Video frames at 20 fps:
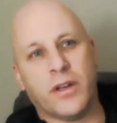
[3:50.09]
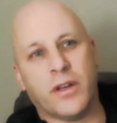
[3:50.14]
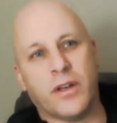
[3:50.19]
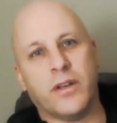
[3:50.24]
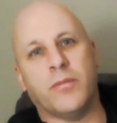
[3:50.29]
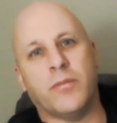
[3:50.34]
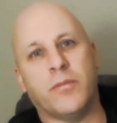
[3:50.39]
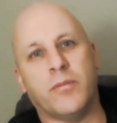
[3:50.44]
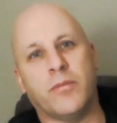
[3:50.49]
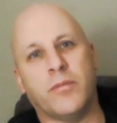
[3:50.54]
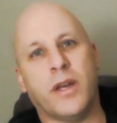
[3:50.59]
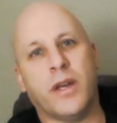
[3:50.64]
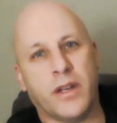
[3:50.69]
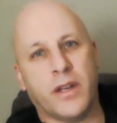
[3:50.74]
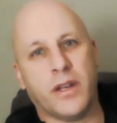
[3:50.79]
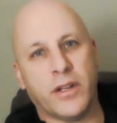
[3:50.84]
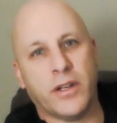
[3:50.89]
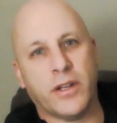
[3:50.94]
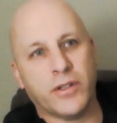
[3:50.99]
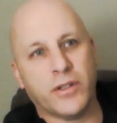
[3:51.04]
than trying to
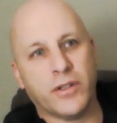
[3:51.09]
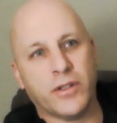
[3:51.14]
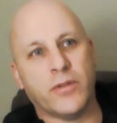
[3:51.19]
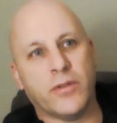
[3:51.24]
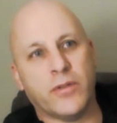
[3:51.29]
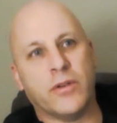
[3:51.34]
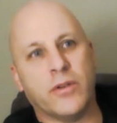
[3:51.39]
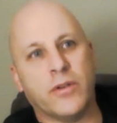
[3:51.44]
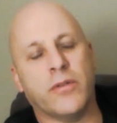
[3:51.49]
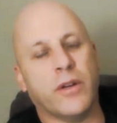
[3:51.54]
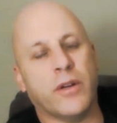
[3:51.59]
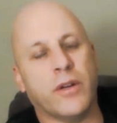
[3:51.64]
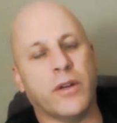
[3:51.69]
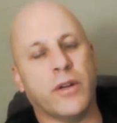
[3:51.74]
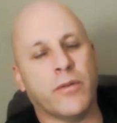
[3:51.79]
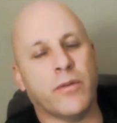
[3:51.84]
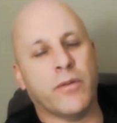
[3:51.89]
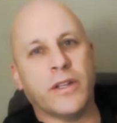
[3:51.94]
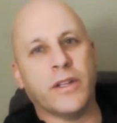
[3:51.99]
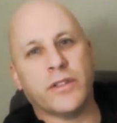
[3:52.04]
manage or
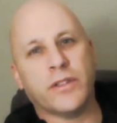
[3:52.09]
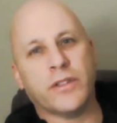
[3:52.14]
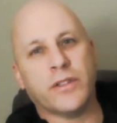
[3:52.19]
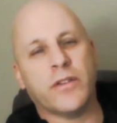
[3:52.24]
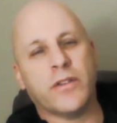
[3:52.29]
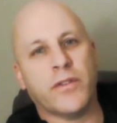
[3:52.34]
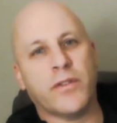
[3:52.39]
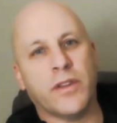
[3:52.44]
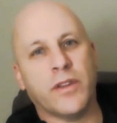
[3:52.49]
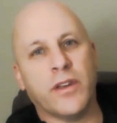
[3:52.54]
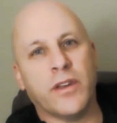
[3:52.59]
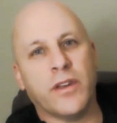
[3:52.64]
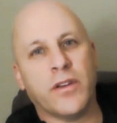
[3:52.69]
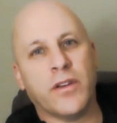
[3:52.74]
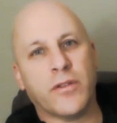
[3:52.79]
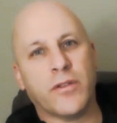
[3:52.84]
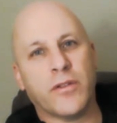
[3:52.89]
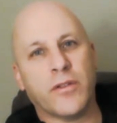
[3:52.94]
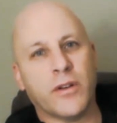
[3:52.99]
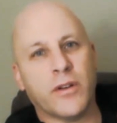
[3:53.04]
rearrange stuff in
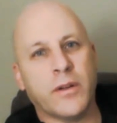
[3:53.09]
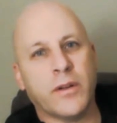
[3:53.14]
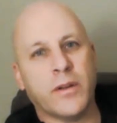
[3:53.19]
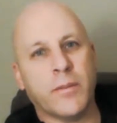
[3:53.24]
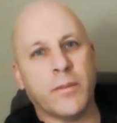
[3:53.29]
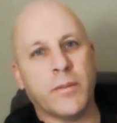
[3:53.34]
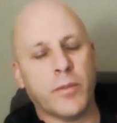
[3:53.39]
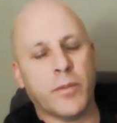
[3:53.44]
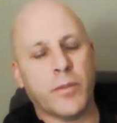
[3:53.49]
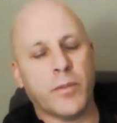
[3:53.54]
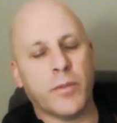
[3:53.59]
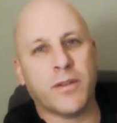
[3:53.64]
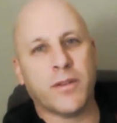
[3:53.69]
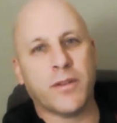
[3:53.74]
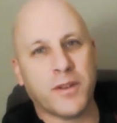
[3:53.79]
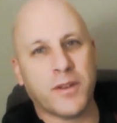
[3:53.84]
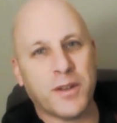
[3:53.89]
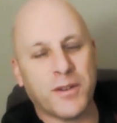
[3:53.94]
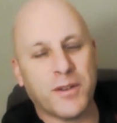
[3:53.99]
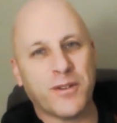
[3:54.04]
the external. Hope
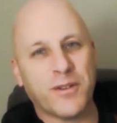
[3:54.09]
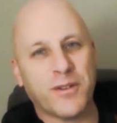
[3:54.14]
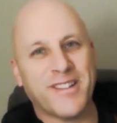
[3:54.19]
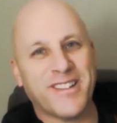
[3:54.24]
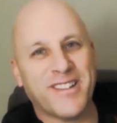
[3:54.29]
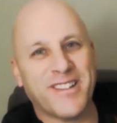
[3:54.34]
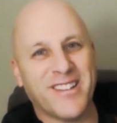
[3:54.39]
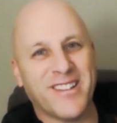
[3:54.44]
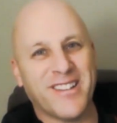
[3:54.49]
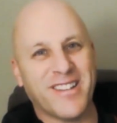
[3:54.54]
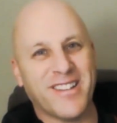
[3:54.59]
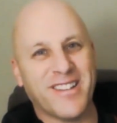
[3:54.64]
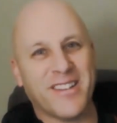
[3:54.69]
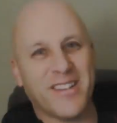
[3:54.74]
that makes sense.